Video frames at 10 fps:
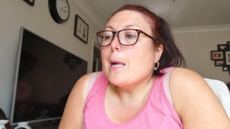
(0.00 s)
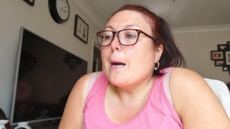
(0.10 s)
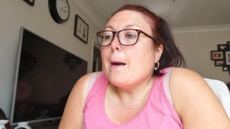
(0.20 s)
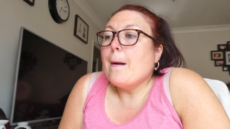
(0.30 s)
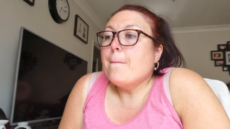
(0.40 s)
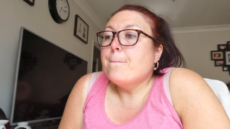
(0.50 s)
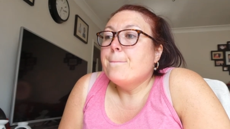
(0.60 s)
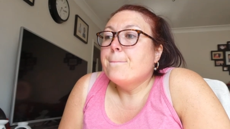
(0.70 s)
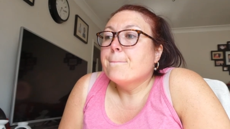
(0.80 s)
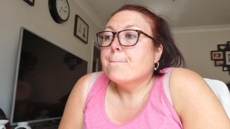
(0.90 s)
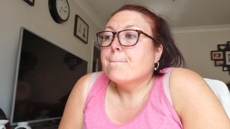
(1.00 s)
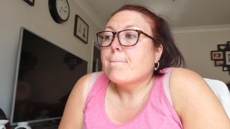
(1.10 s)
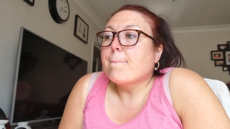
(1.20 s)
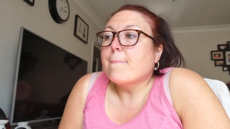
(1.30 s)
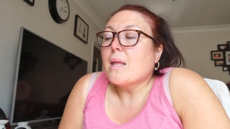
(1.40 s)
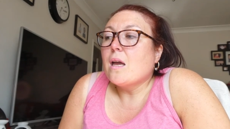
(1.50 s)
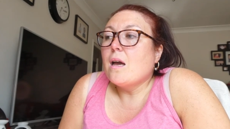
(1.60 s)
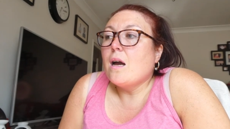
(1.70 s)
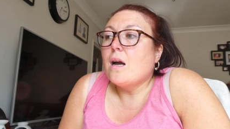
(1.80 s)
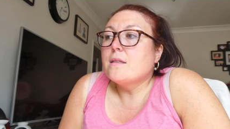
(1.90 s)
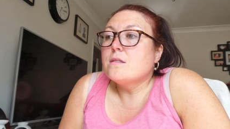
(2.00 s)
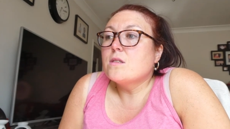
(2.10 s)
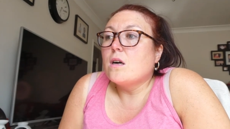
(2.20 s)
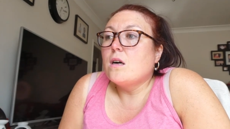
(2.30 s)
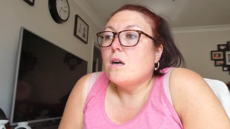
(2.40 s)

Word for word: um, and